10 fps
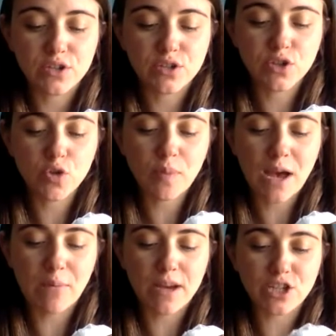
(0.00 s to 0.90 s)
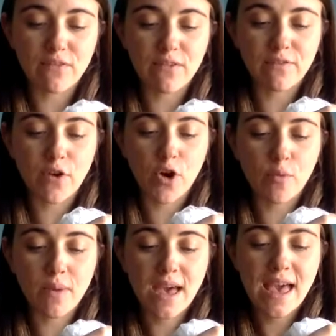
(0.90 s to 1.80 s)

scoop out my shaving foam